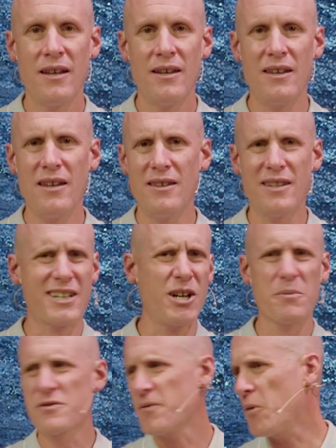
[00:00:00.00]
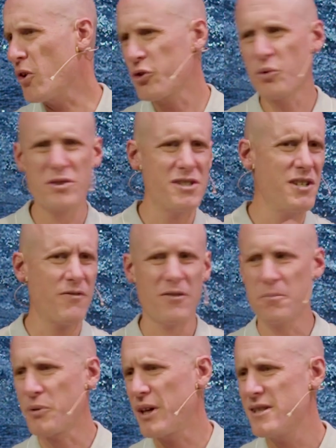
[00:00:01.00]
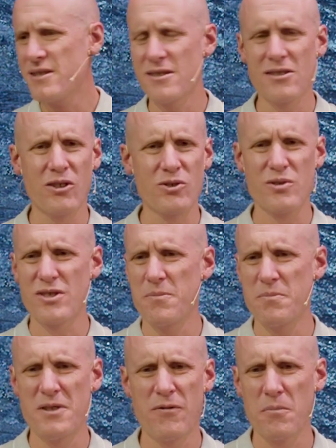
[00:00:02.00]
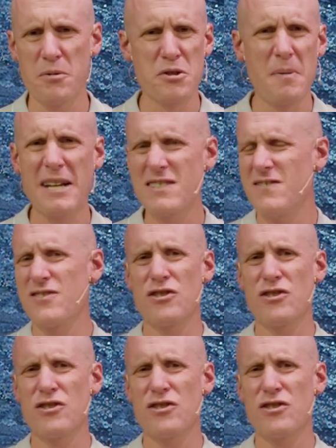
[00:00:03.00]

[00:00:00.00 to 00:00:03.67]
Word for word: that comes from all sorts of different places and all sorts of different perspectives.